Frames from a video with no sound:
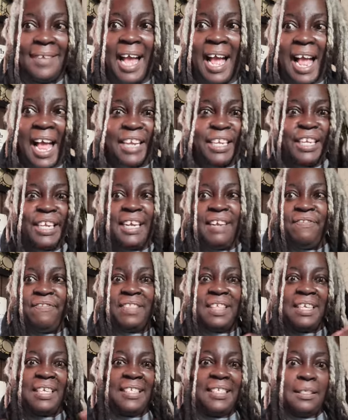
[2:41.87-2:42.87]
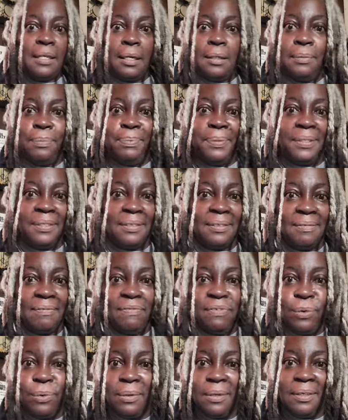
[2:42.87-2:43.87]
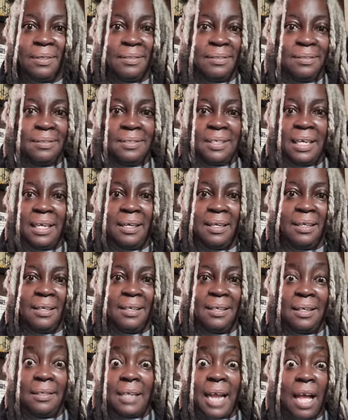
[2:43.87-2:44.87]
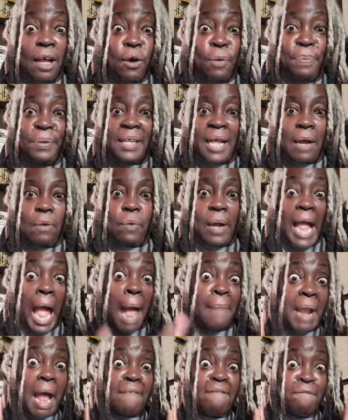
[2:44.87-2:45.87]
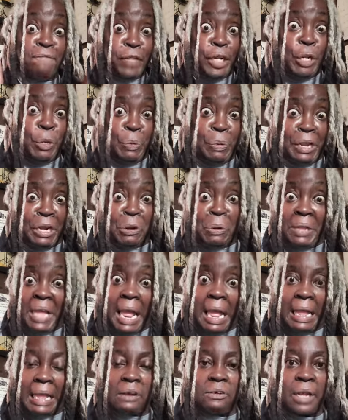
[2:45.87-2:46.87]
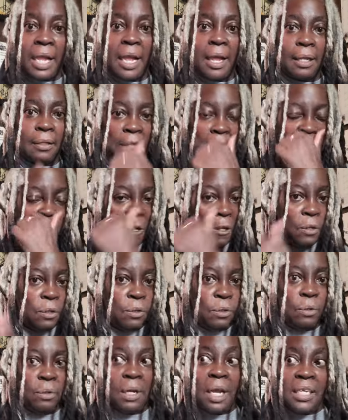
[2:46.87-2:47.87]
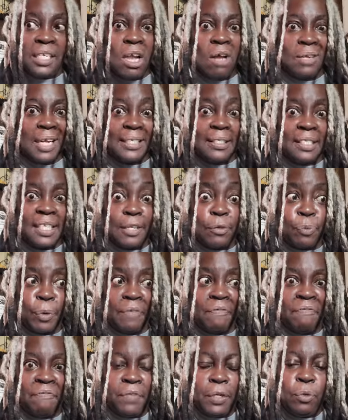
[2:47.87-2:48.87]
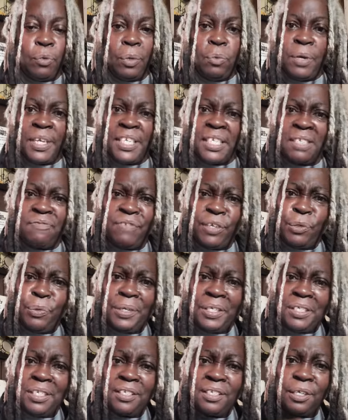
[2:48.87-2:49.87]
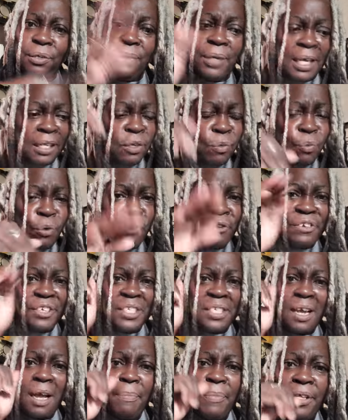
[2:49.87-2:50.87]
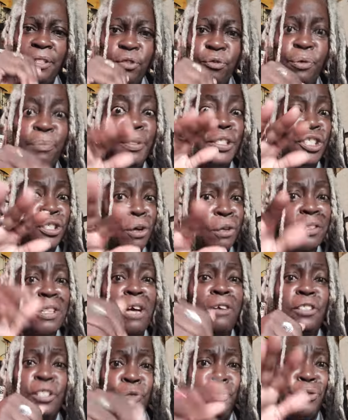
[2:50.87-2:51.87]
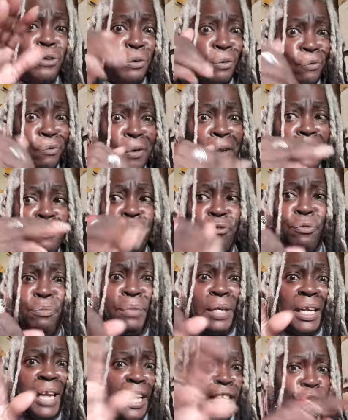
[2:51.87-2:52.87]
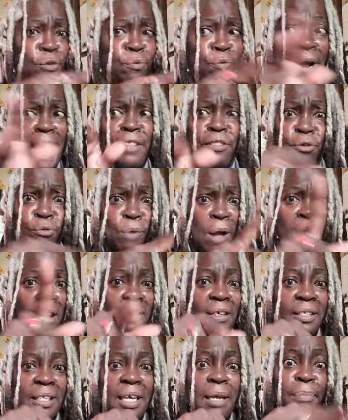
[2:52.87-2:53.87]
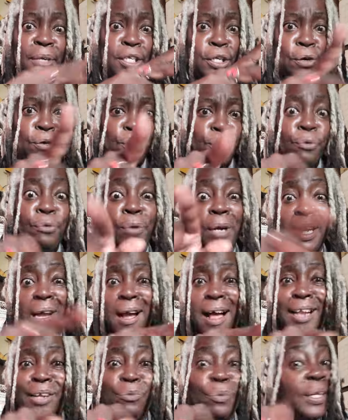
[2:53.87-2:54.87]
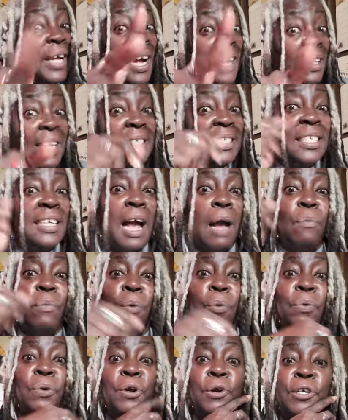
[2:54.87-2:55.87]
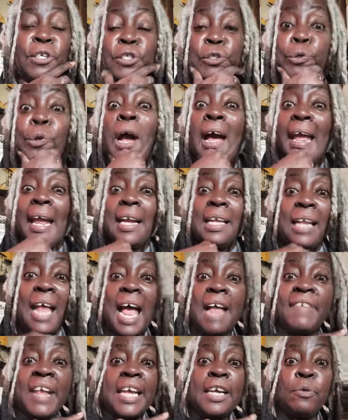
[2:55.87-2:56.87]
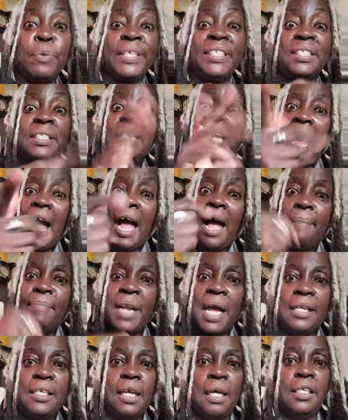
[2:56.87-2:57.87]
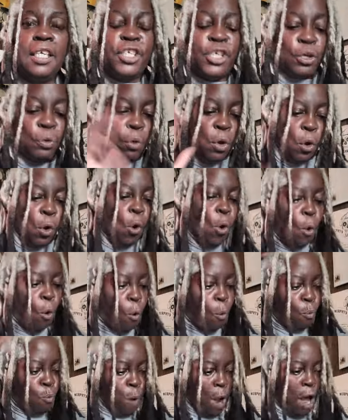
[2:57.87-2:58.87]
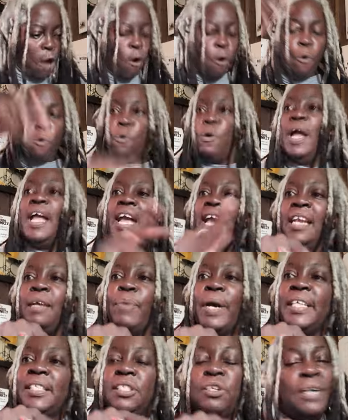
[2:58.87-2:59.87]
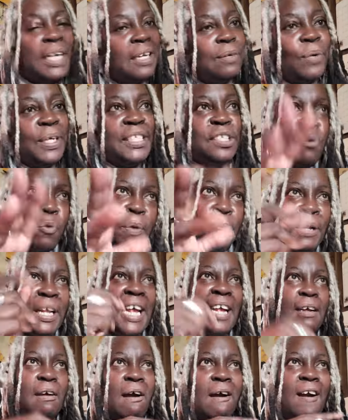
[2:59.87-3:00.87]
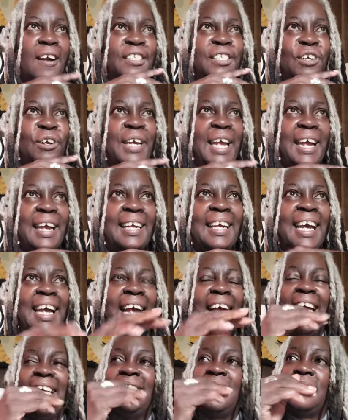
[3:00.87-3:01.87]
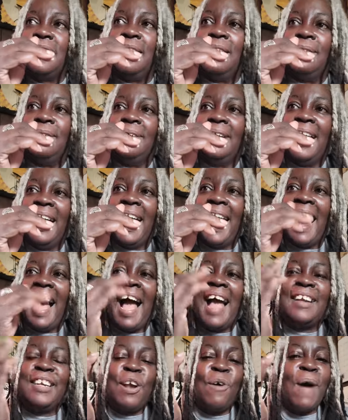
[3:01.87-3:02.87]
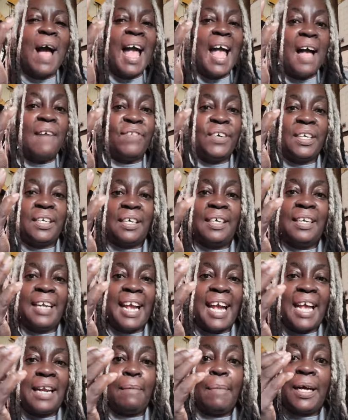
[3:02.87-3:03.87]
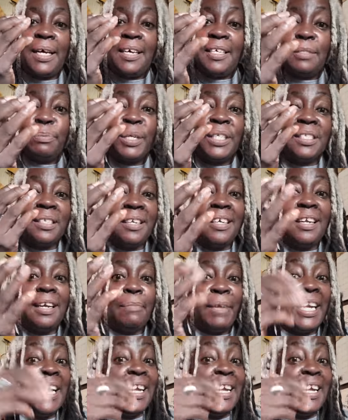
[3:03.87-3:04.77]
I leave things open for, uh, not open that way. I'm not fluid, okay, okay? Ooh, y'all like to say the word fluid. What is fluid to you? The water's coming through, but you thought you were going to run through me like you ran through all of them and your crew in Hollywood. That's not what we're going to do. Hey, Clyde. Hey, Quincy. I'm not none of you. Woo! Anyway, so anyway, so we're playing cards, okay? And so I know I have a good hand, and my husband is looking at me.